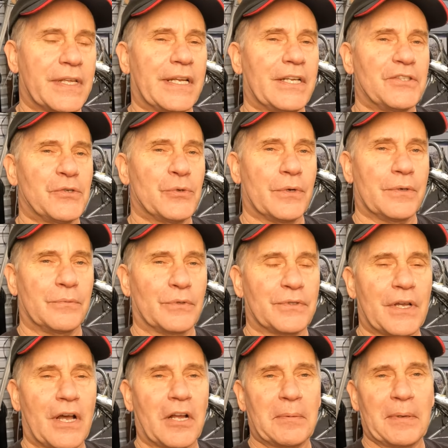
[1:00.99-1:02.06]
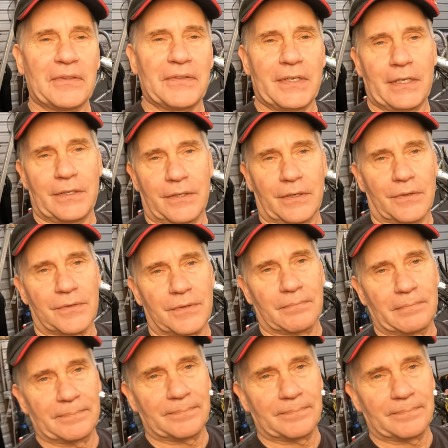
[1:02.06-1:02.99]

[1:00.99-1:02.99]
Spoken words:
get into it, and we'll talk about the details.